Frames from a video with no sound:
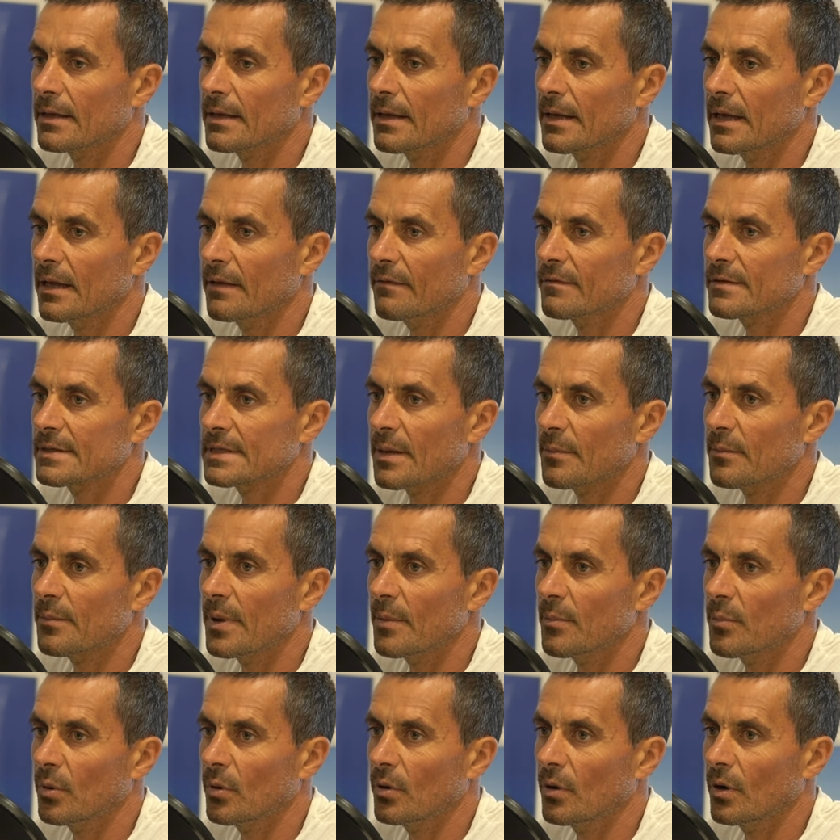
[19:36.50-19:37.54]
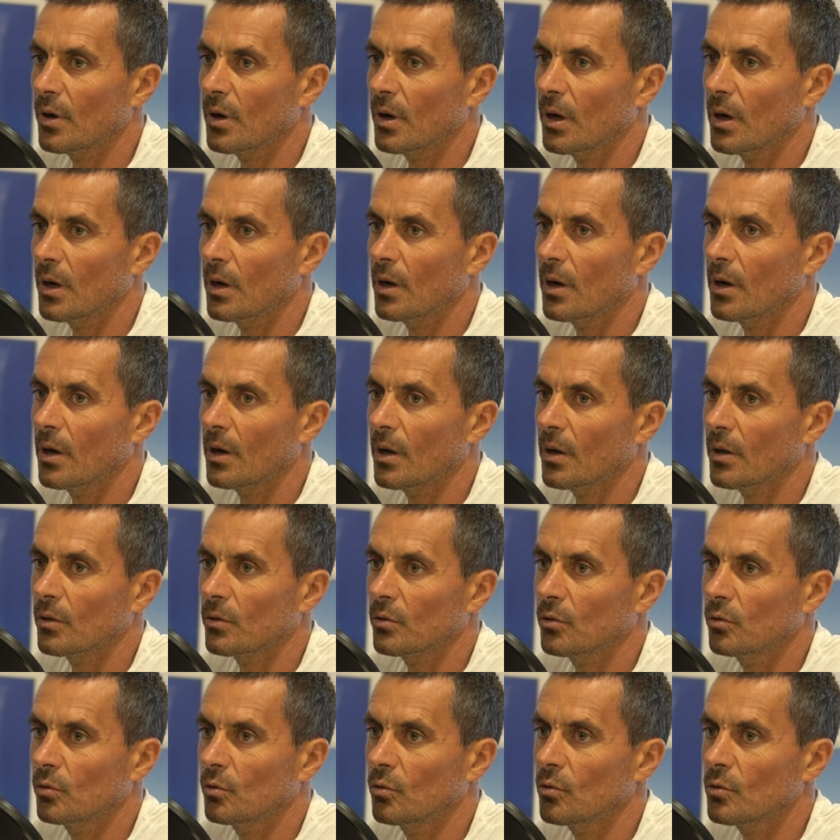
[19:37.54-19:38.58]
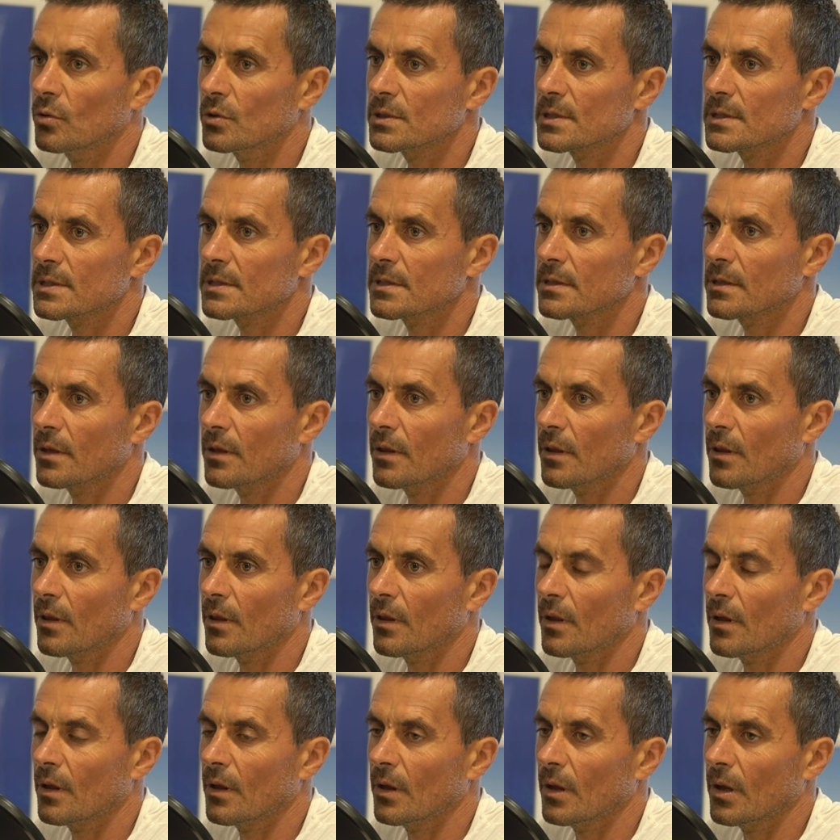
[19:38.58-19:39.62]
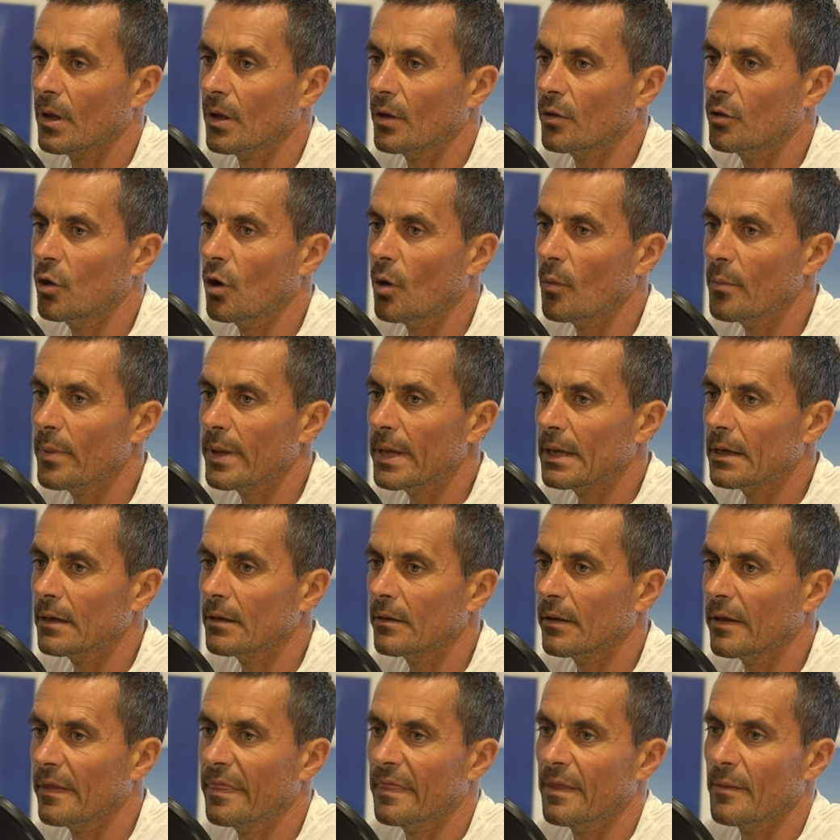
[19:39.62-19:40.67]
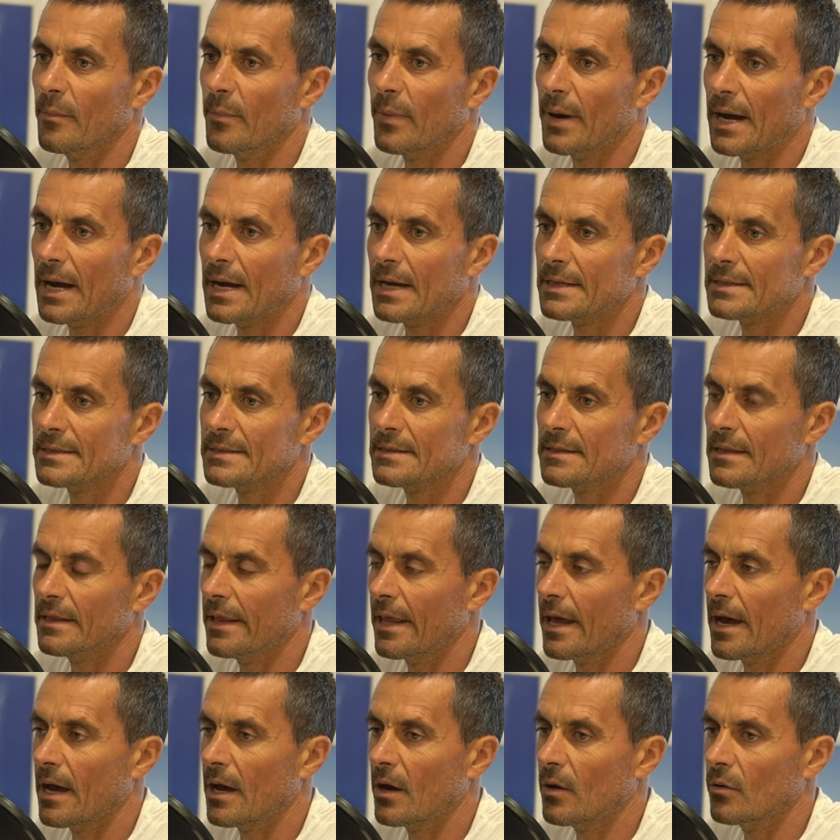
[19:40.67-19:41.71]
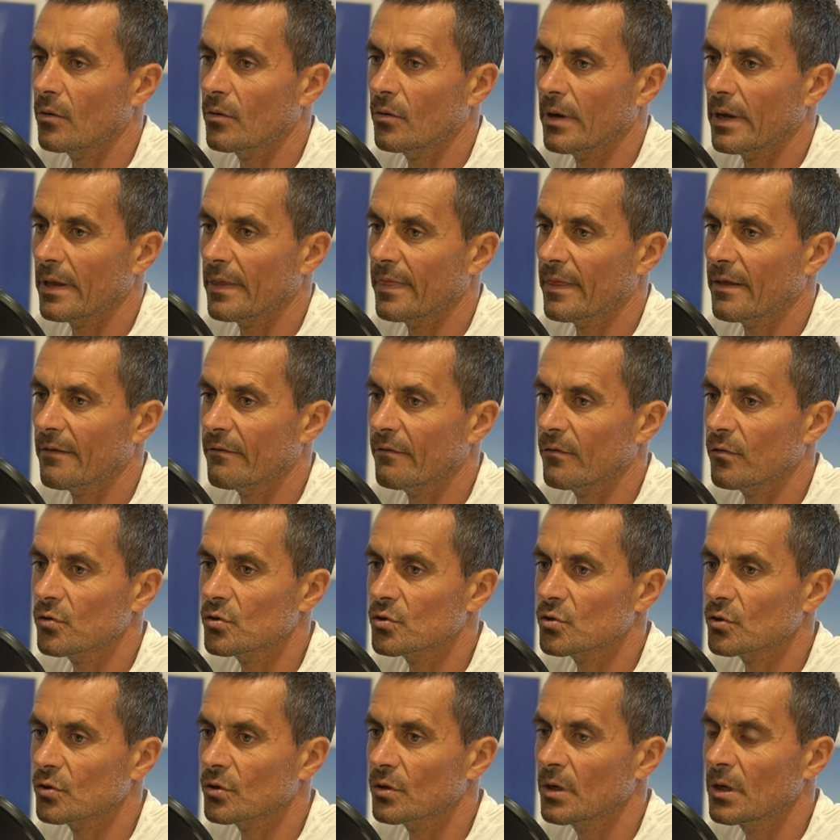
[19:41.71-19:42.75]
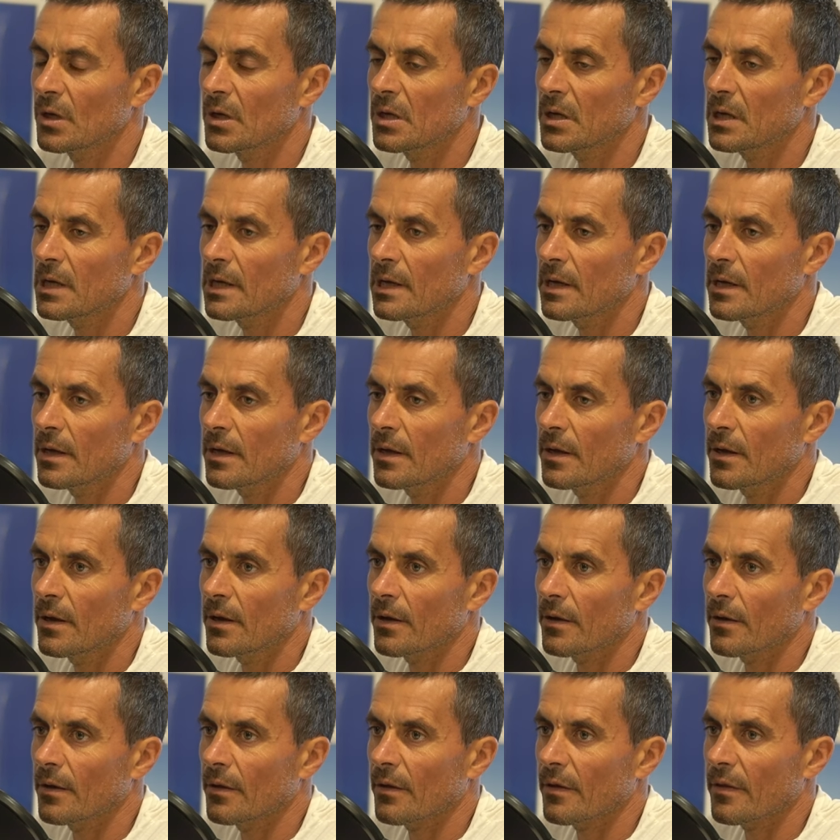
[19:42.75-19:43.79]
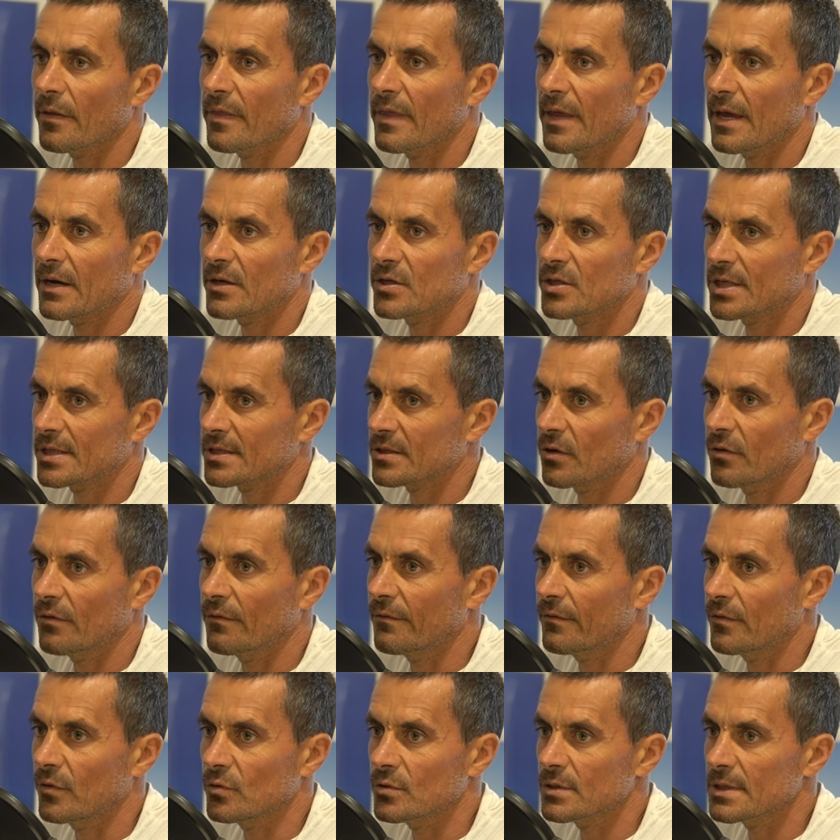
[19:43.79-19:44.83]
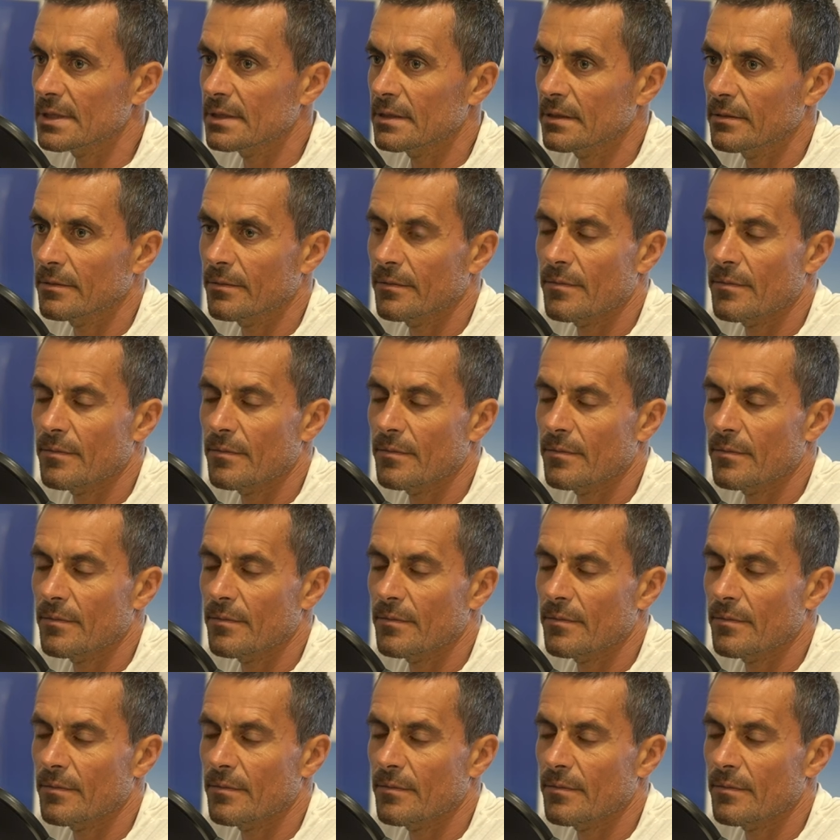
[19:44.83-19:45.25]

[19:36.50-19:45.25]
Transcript: if some people took uh, doping in the past, now, in the future, uh, they are just confused,